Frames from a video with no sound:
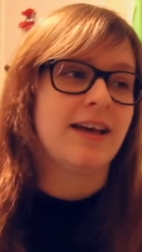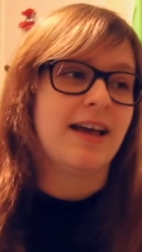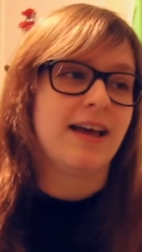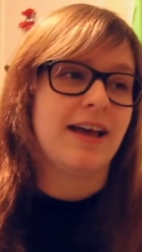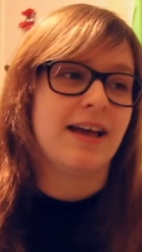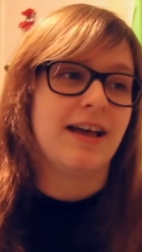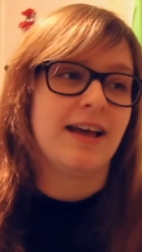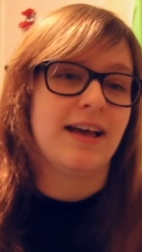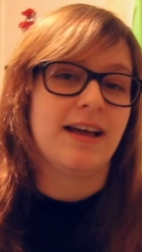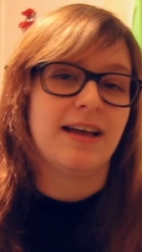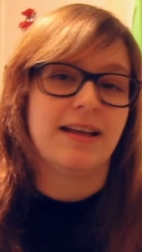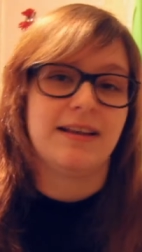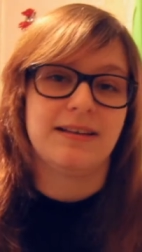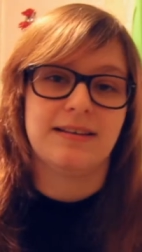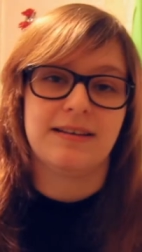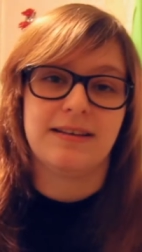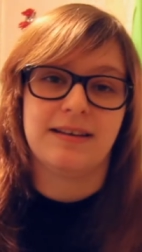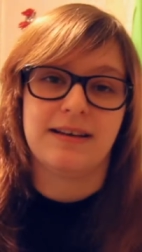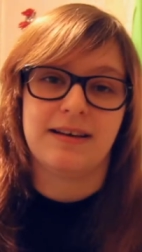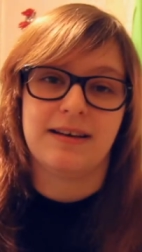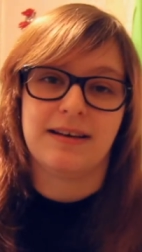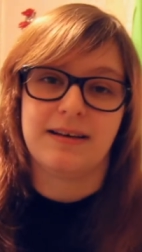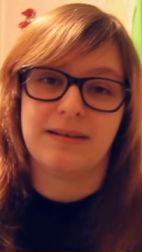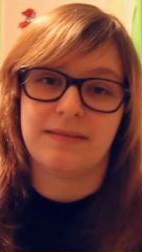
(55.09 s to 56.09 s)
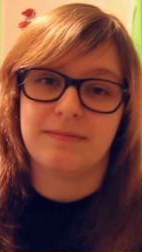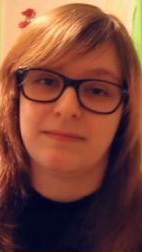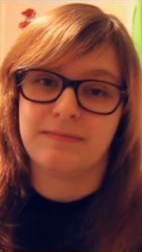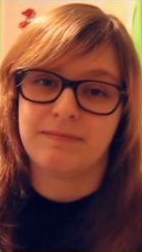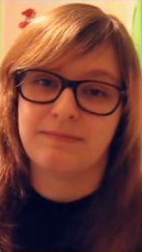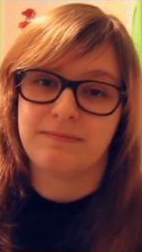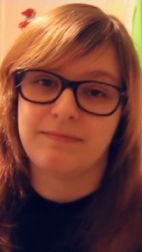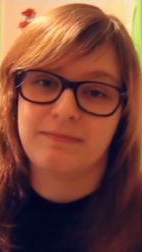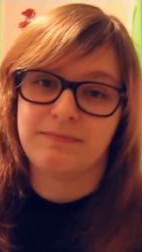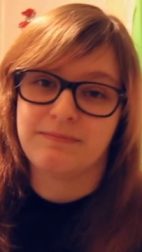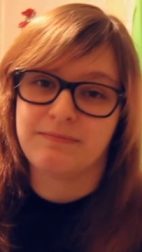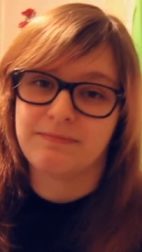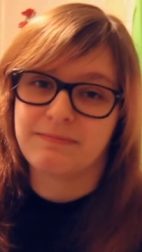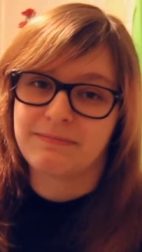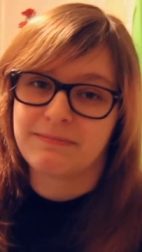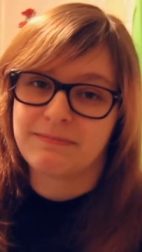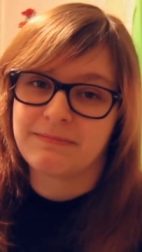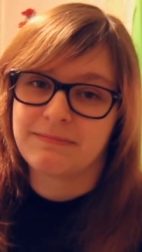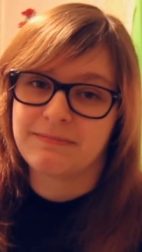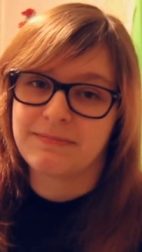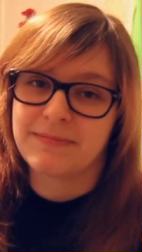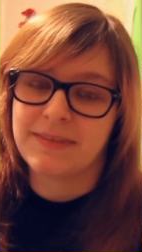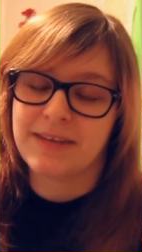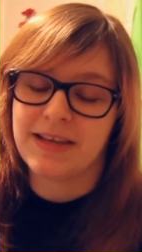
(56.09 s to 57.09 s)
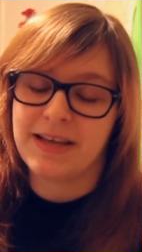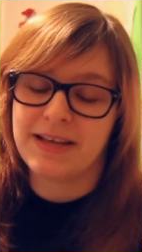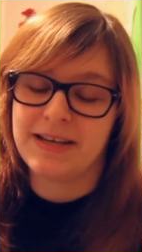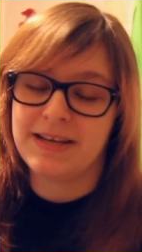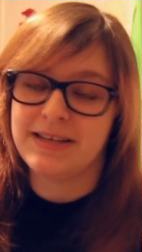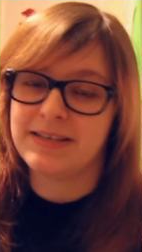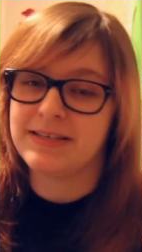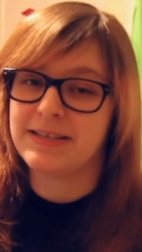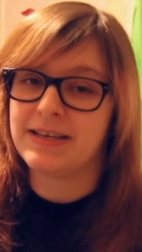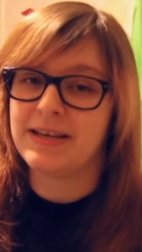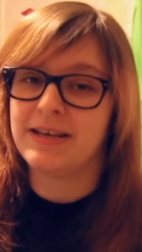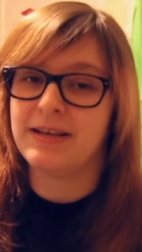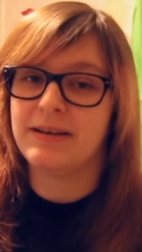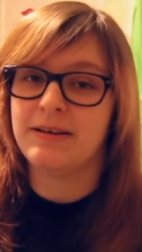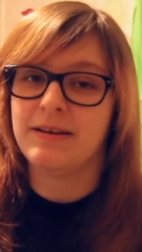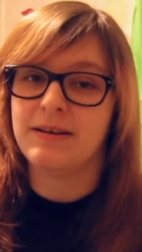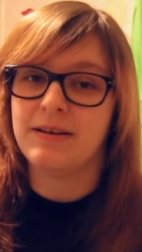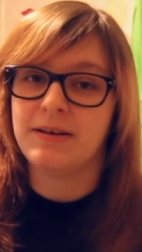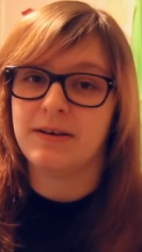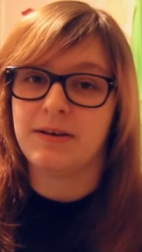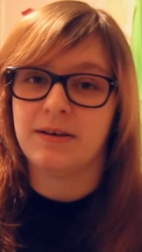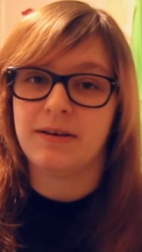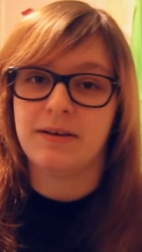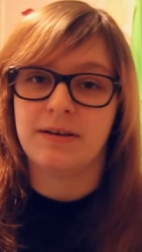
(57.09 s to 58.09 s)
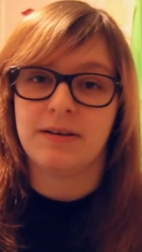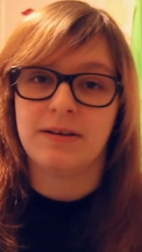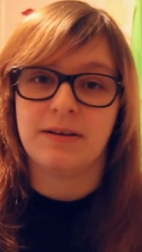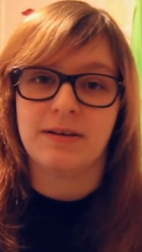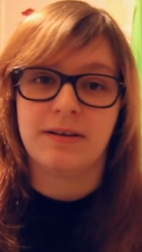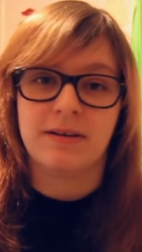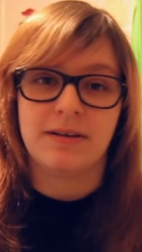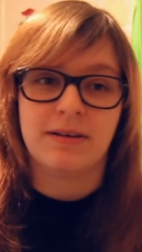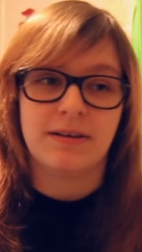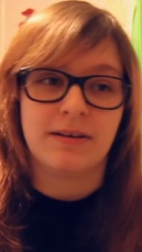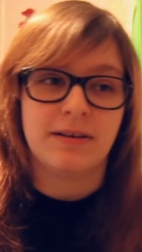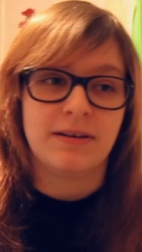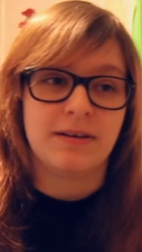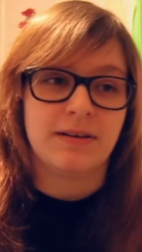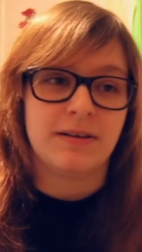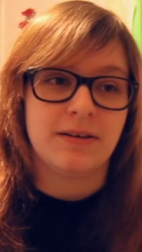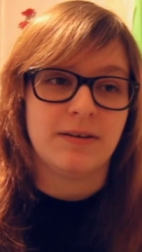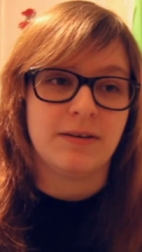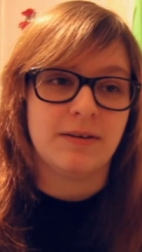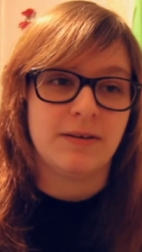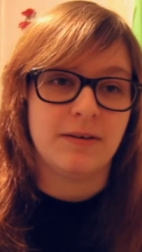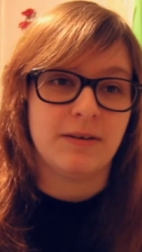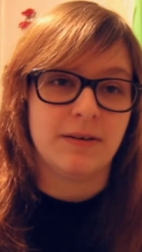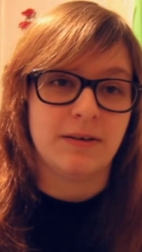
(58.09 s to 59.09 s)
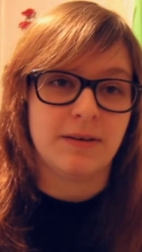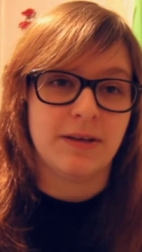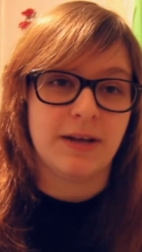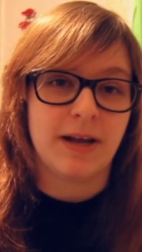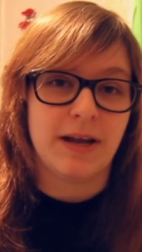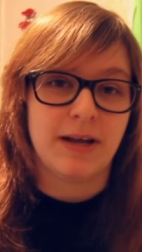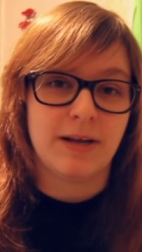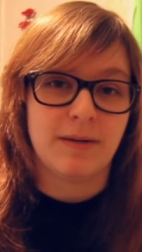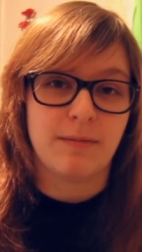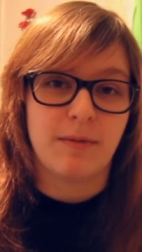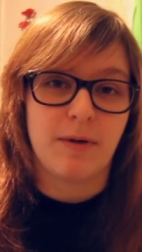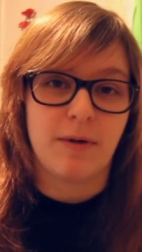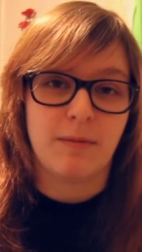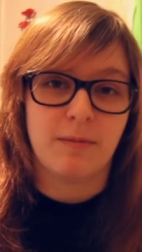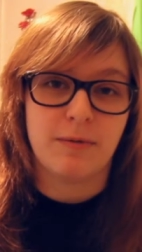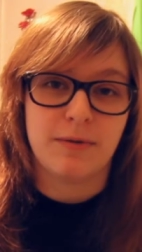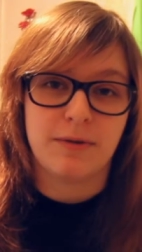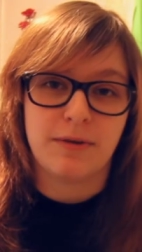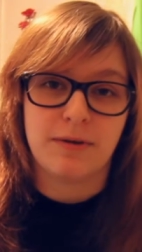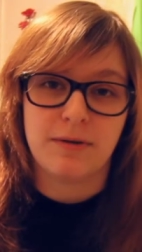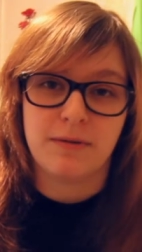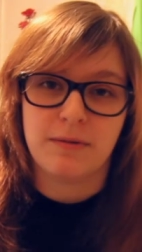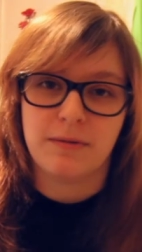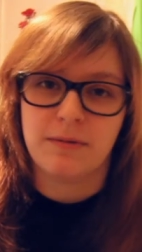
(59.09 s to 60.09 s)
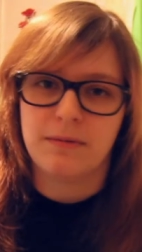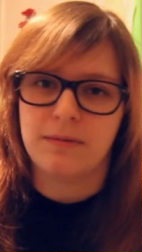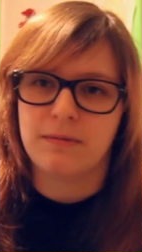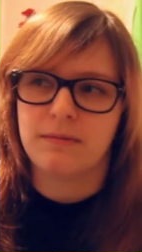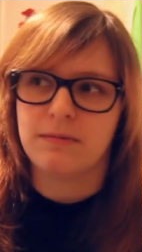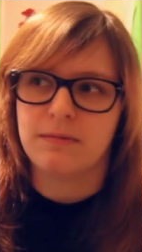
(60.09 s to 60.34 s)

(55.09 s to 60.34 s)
And he said, "Oh, can I come home with you?"